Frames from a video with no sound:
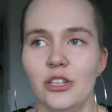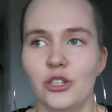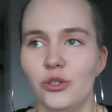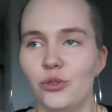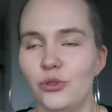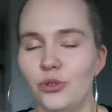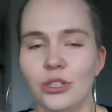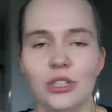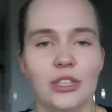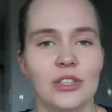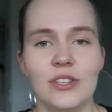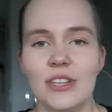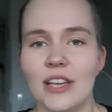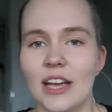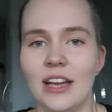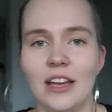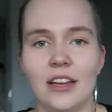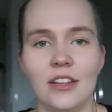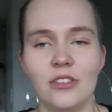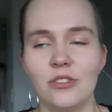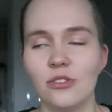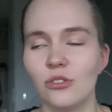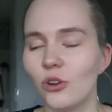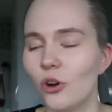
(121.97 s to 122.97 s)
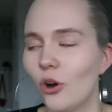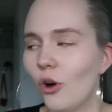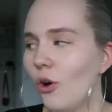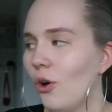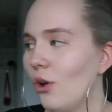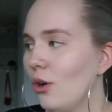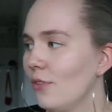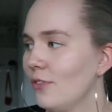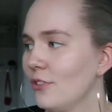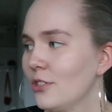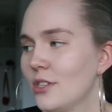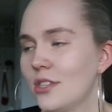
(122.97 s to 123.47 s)
during the
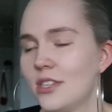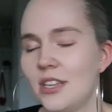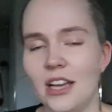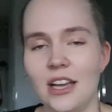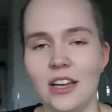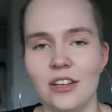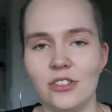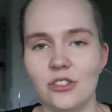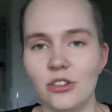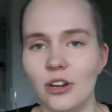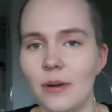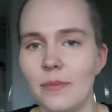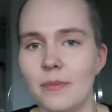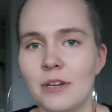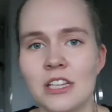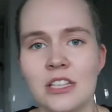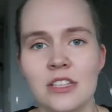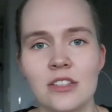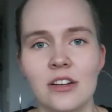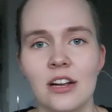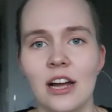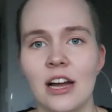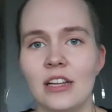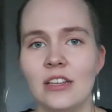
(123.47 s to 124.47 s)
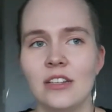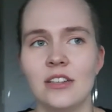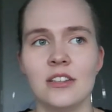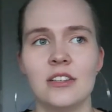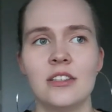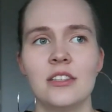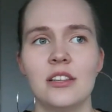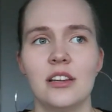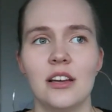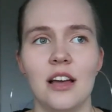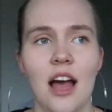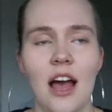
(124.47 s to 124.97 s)
all of the second trimester,
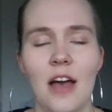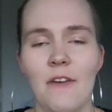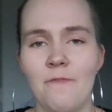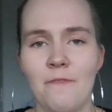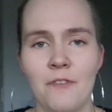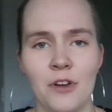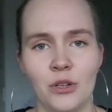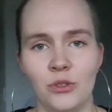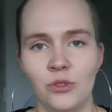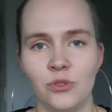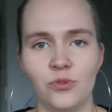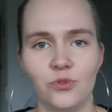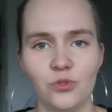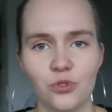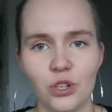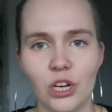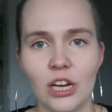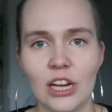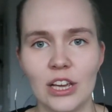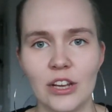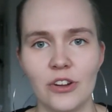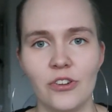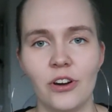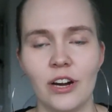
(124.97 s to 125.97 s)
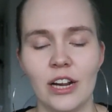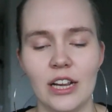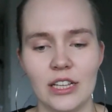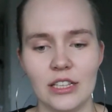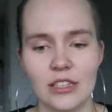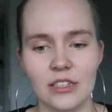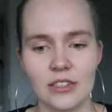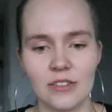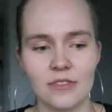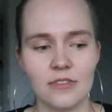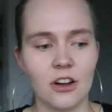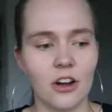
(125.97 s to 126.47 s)
I felt really
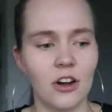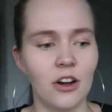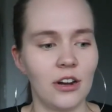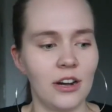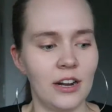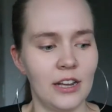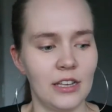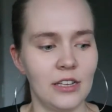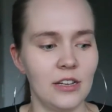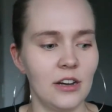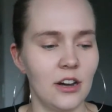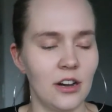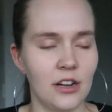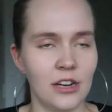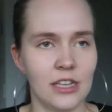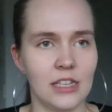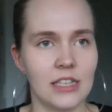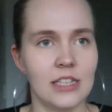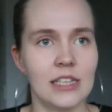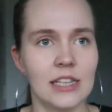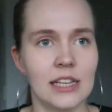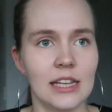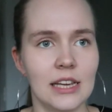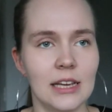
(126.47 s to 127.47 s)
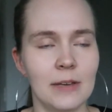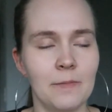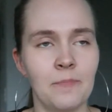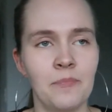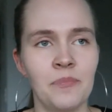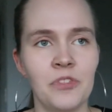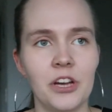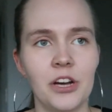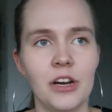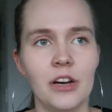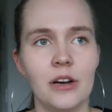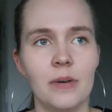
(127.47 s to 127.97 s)
great, honestly.
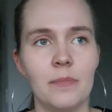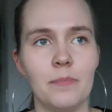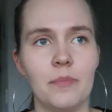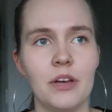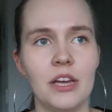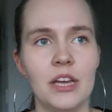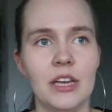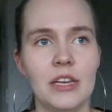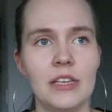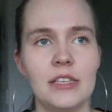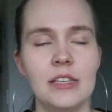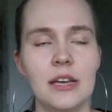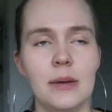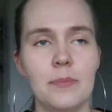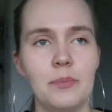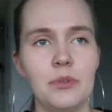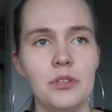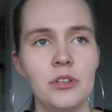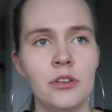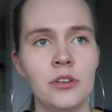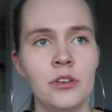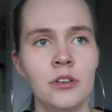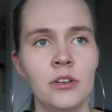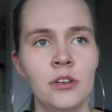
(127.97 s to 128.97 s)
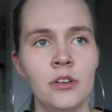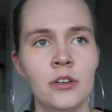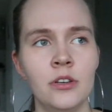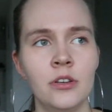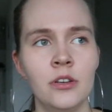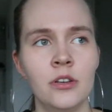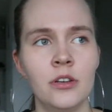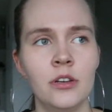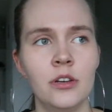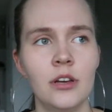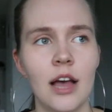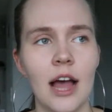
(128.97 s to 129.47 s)
Except
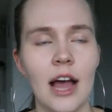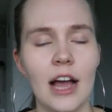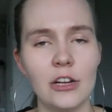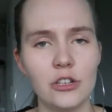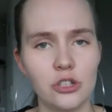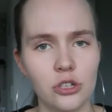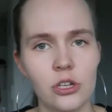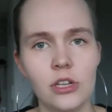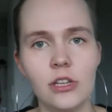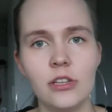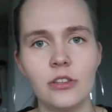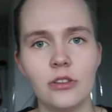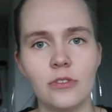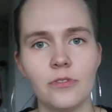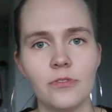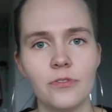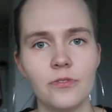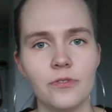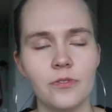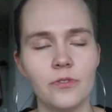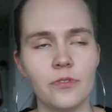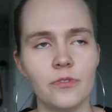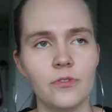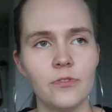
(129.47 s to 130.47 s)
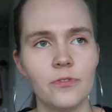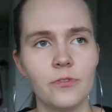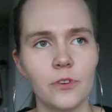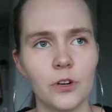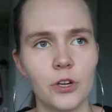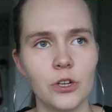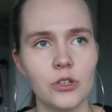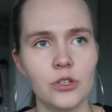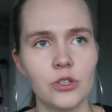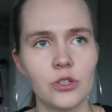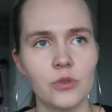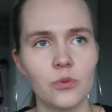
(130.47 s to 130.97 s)
actually in the
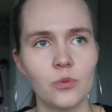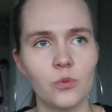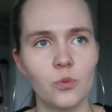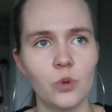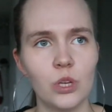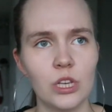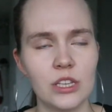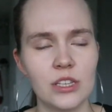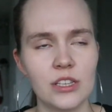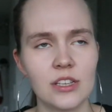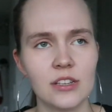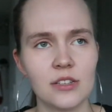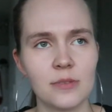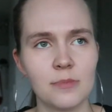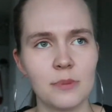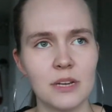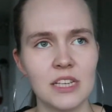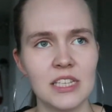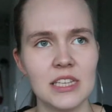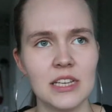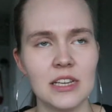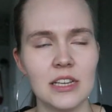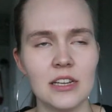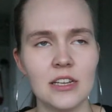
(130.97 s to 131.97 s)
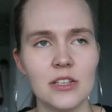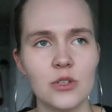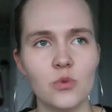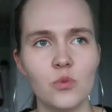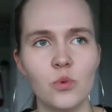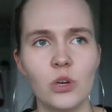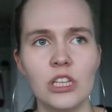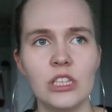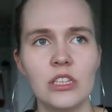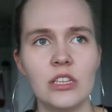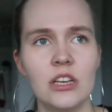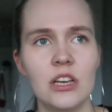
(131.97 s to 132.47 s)
first weeks, because my sickness
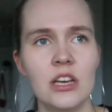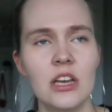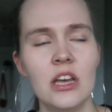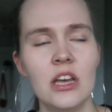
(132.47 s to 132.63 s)
went